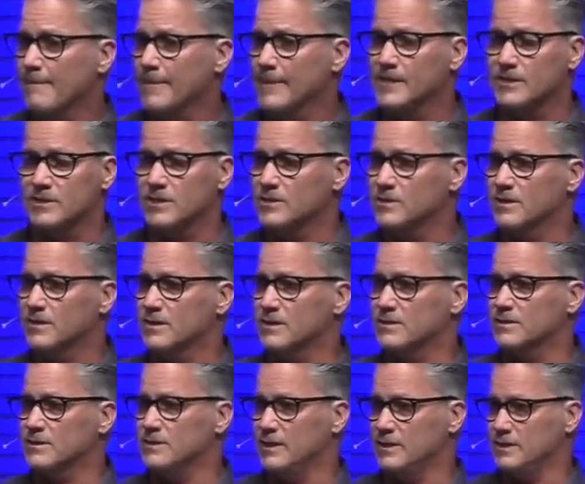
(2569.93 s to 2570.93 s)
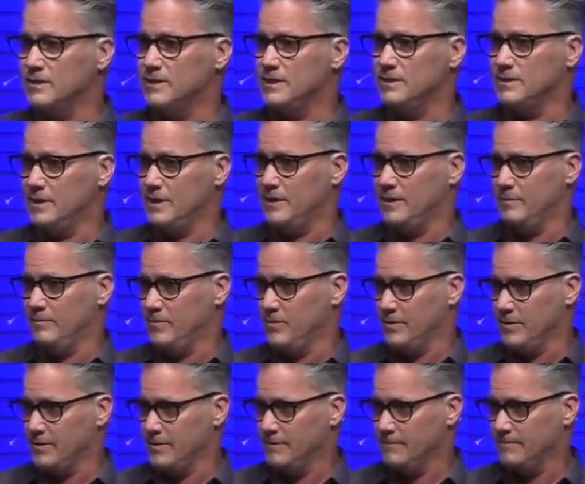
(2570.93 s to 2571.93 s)
This isn't the 60s
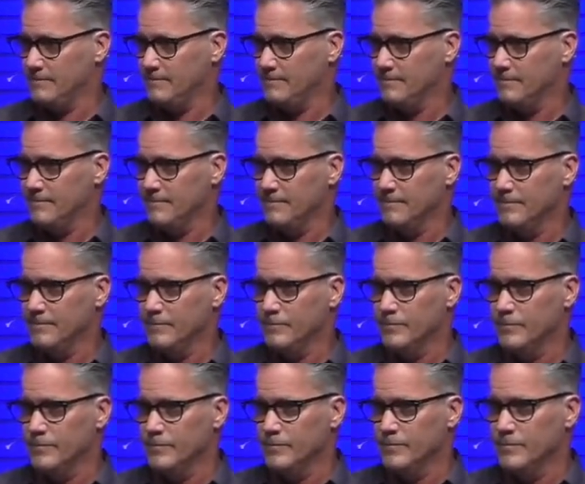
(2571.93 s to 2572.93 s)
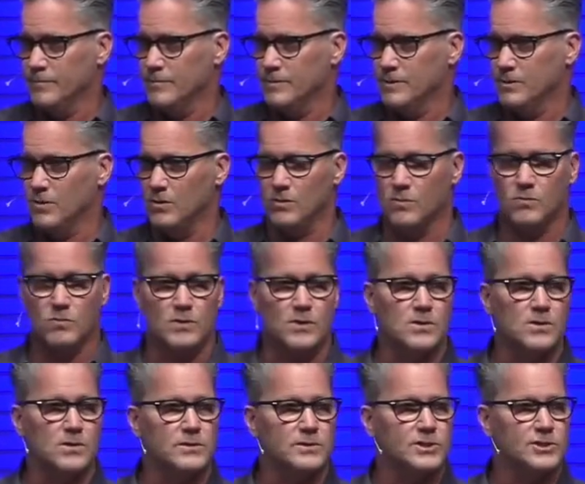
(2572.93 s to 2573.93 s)
anymore. The whole
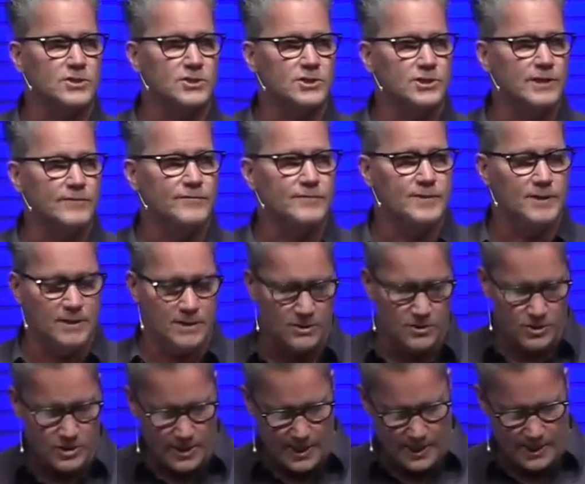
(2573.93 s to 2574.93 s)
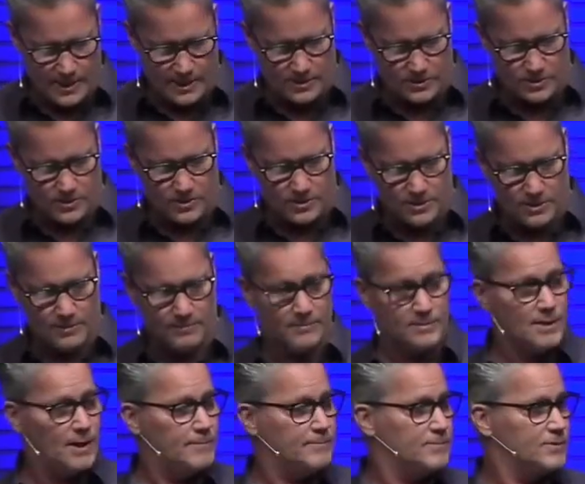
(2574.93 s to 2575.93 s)
world has shifted and changed.
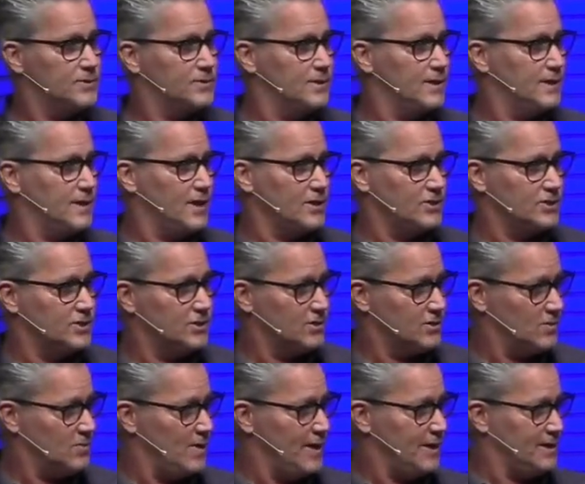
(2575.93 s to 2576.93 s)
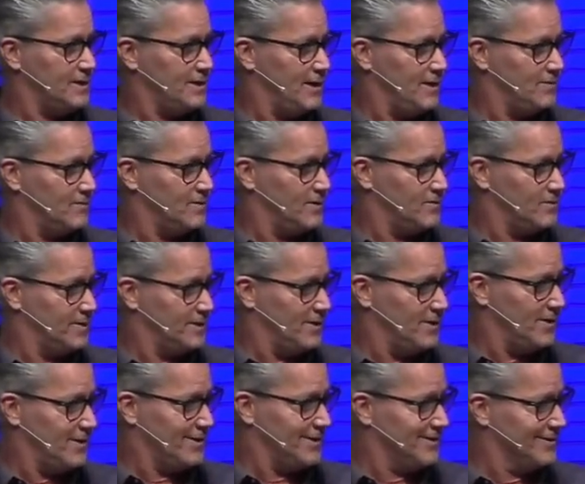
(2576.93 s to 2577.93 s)
I'm not sure quite yet where we
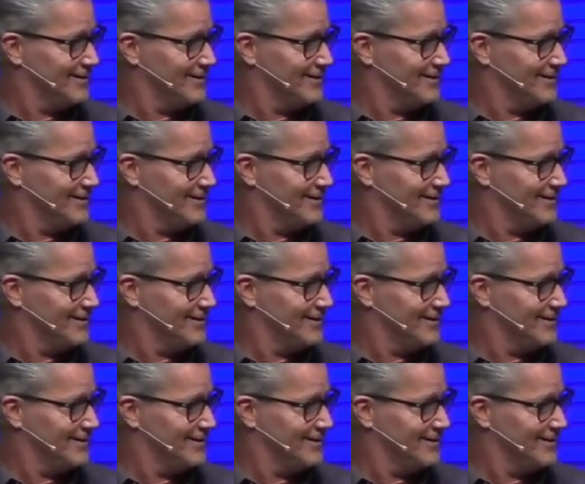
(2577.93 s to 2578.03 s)
are.